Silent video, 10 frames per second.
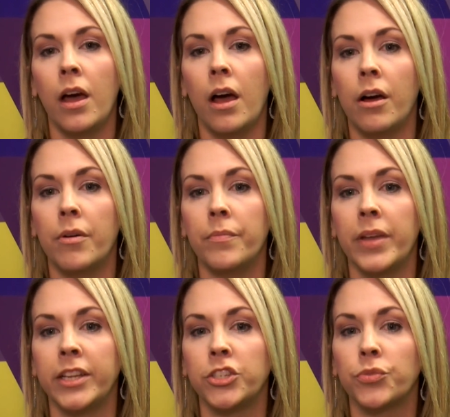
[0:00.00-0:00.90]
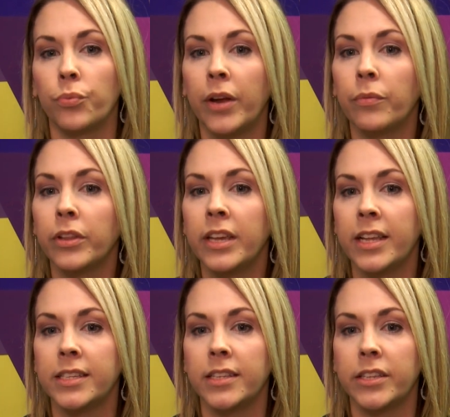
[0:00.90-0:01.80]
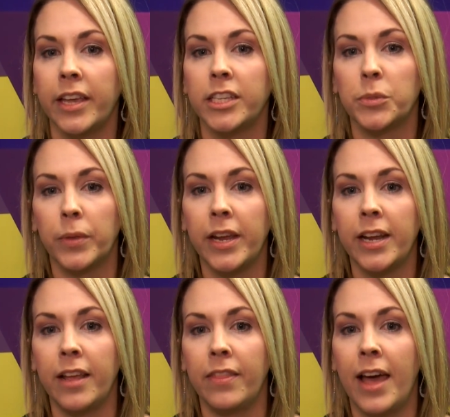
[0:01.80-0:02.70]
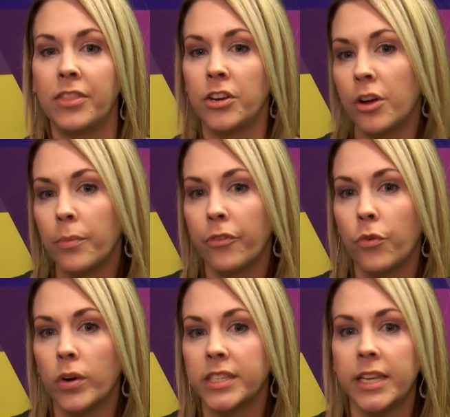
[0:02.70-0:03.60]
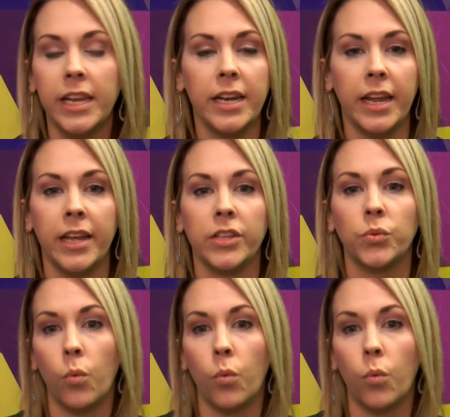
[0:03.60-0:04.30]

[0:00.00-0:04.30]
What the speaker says: It really gets into explaining that the number 14 is